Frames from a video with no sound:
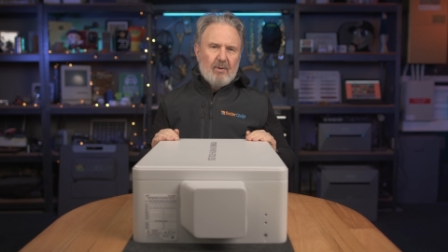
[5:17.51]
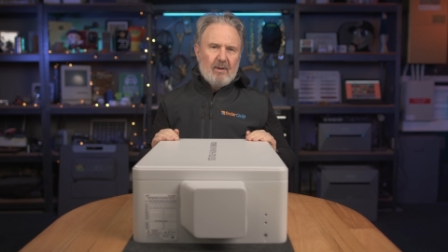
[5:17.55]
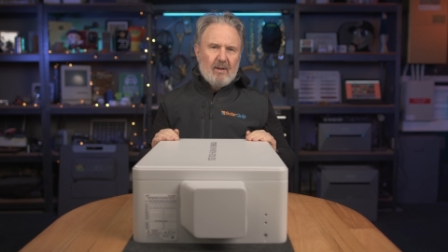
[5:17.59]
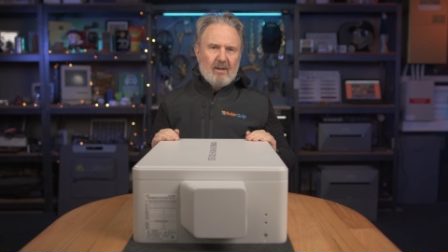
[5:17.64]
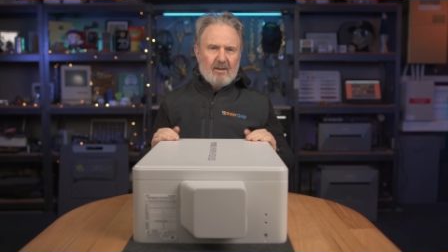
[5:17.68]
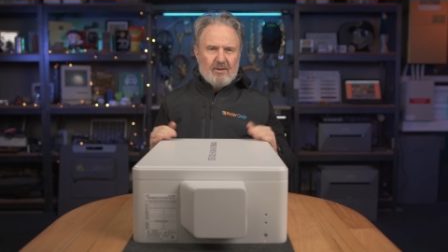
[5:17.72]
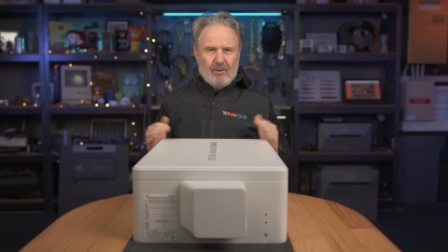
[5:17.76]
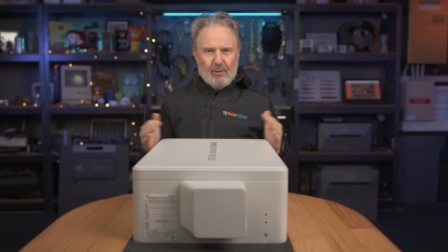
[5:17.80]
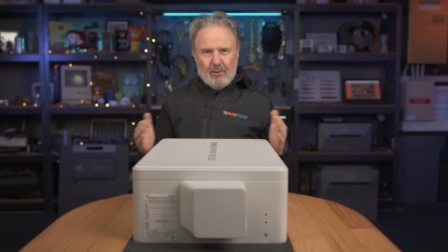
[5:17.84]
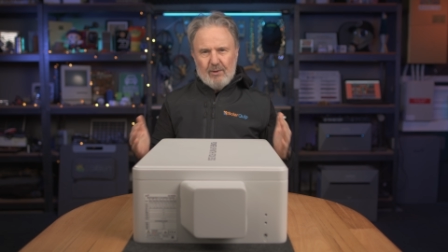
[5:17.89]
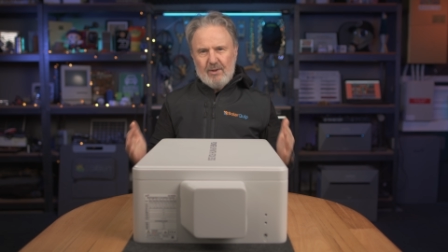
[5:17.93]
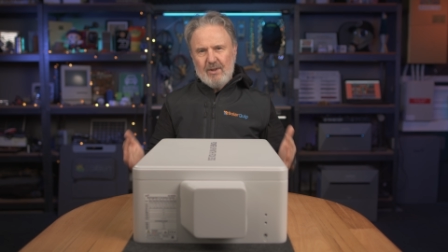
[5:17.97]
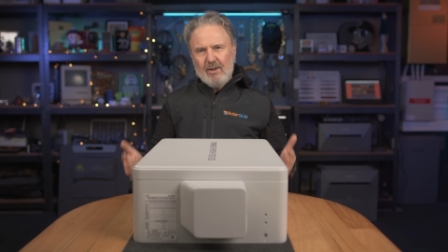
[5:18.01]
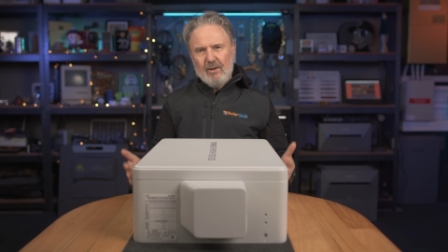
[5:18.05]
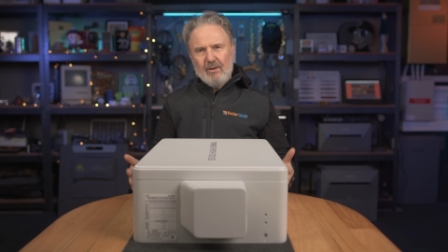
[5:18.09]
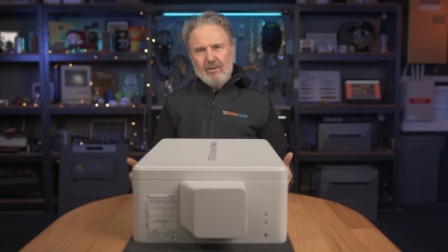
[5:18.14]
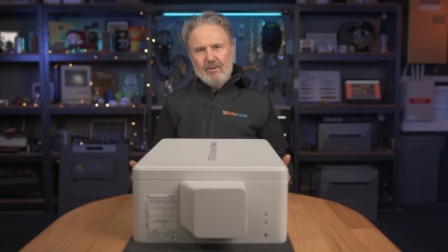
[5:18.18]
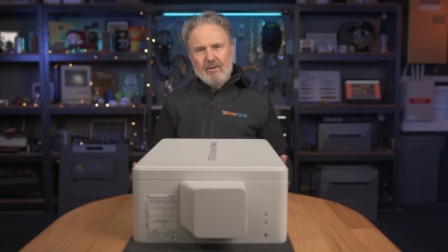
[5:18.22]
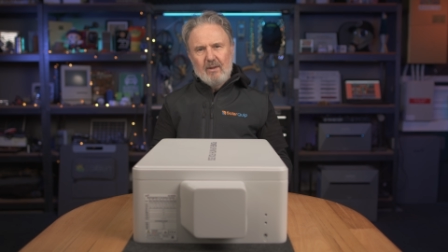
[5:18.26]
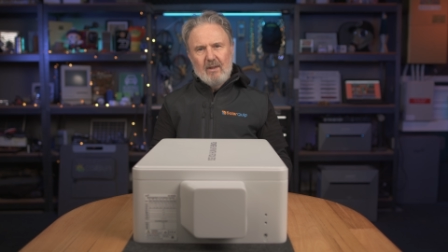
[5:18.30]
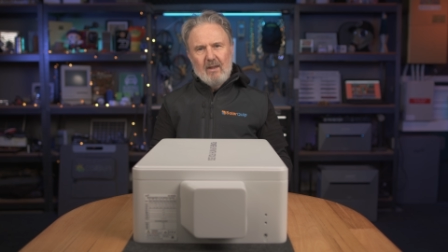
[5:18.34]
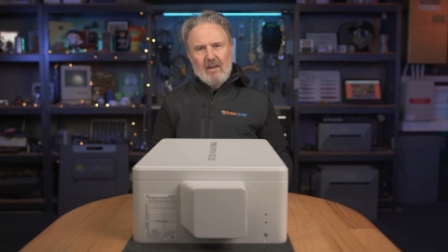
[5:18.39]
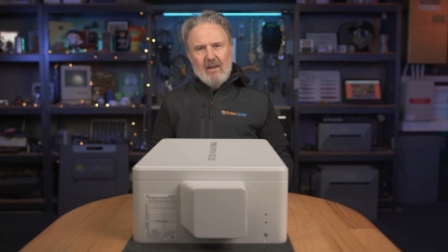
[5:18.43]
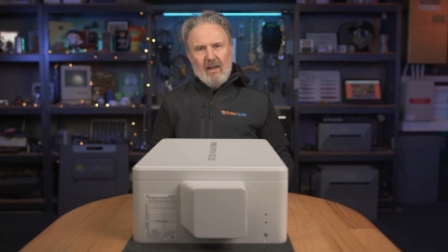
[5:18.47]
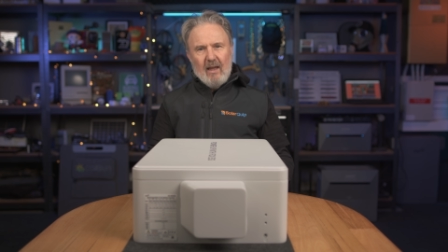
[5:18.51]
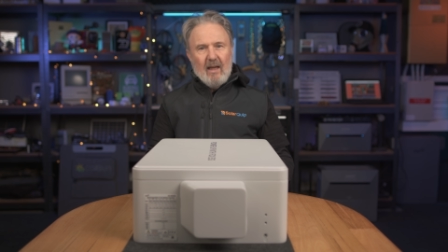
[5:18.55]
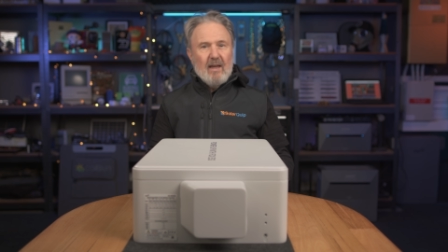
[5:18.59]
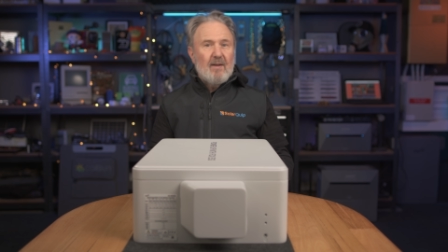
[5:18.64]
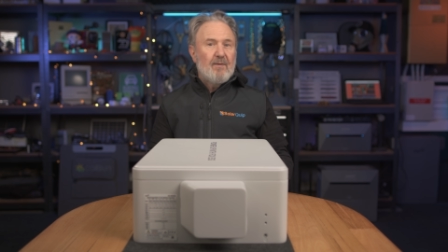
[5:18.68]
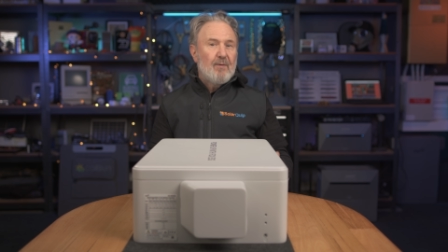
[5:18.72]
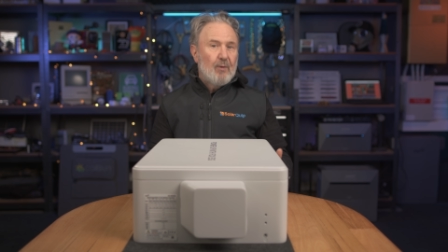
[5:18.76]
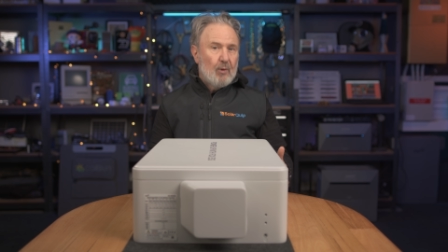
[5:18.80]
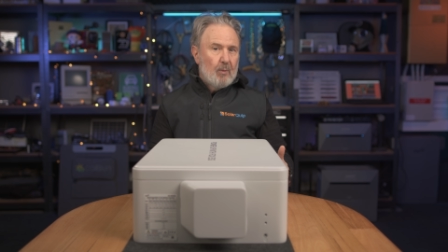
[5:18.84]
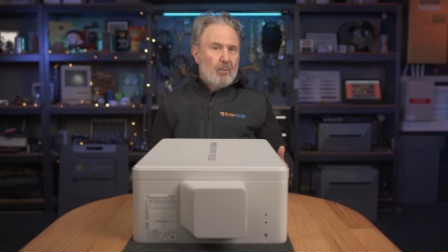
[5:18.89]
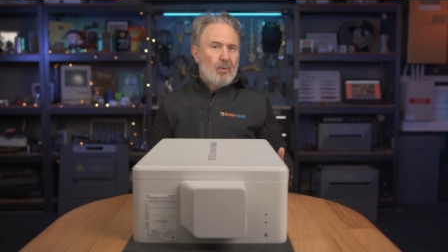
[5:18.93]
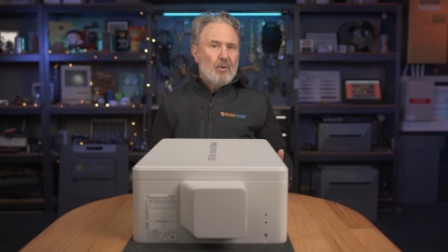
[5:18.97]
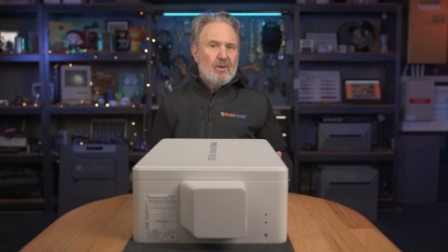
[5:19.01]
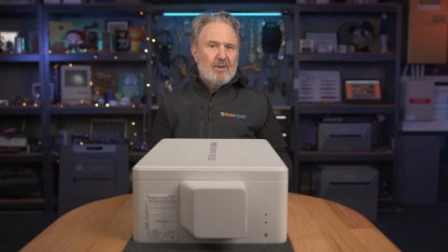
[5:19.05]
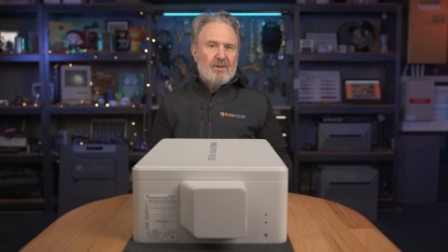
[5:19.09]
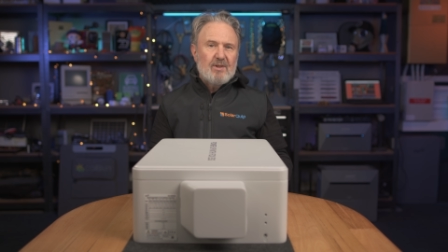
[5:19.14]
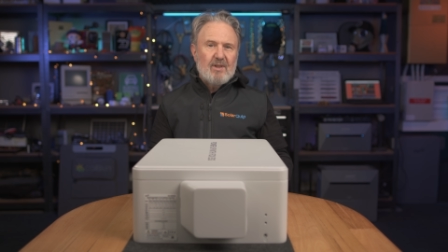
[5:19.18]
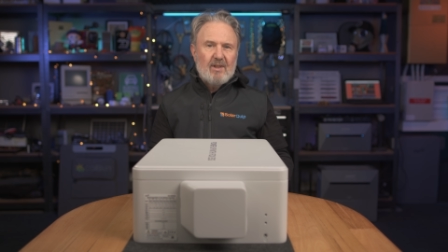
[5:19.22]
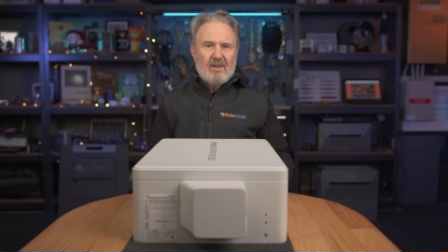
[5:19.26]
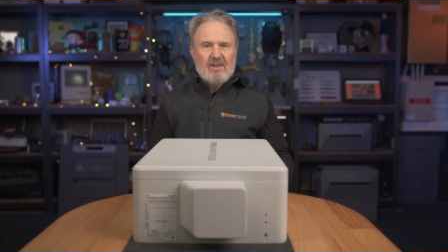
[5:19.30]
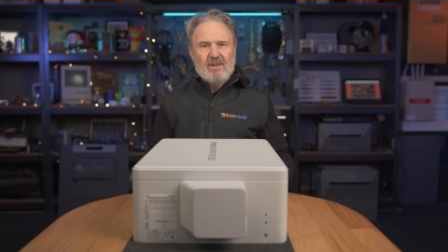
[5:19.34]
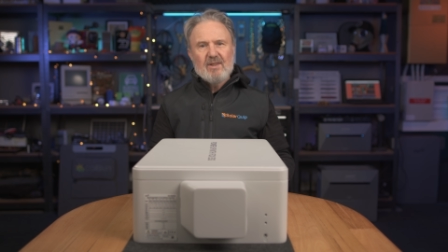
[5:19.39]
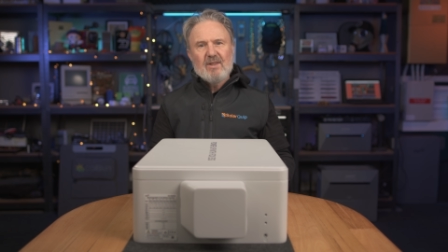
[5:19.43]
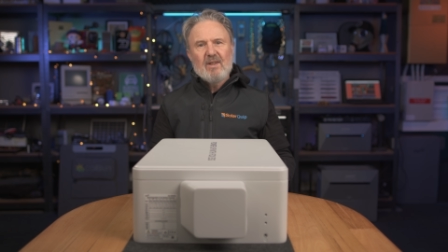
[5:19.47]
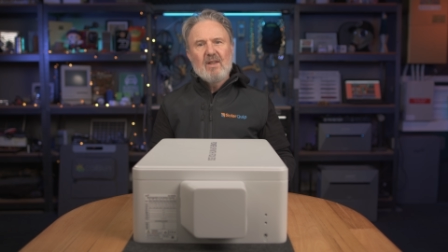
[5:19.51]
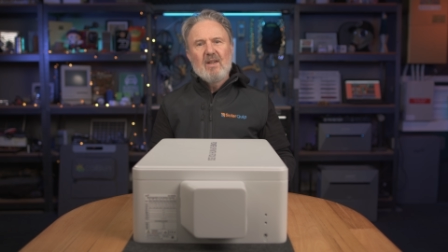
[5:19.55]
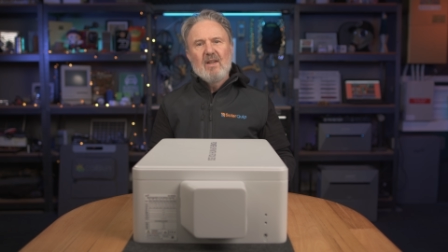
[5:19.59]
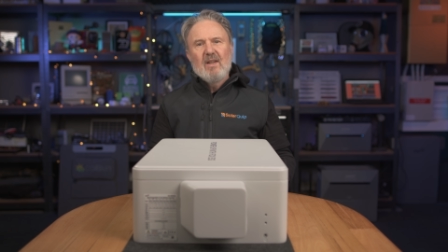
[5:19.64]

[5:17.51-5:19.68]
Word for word: and it's also a 4.6